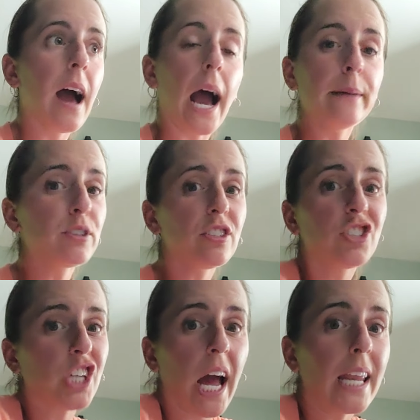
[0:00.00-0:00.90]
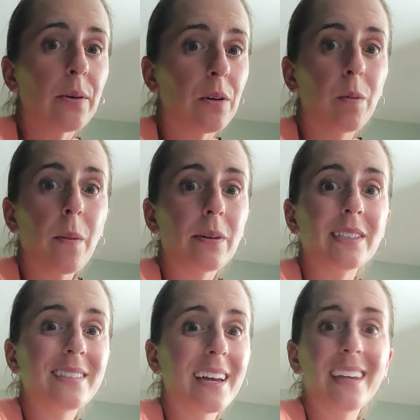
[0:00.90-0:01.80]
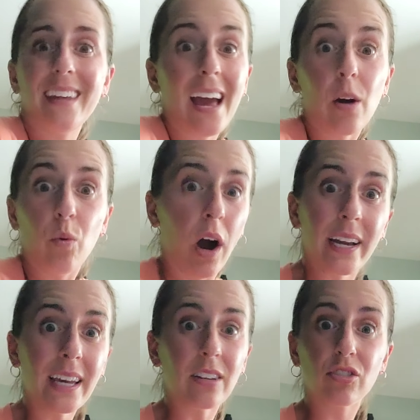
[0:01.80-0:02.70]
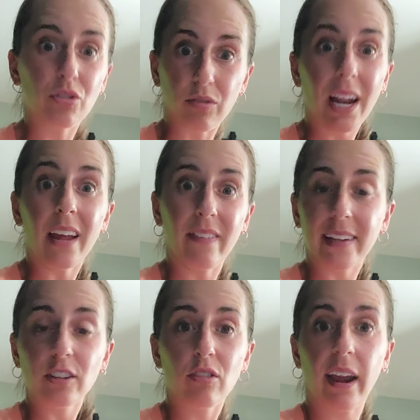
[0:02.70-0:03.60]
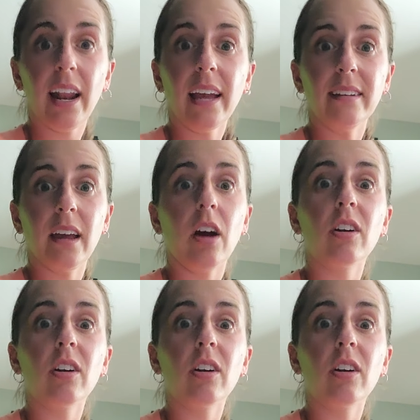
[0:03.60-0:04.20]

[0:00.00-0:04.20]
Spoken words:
I'm just chatting with people and saying, yeah, walking is great. That's a great idea.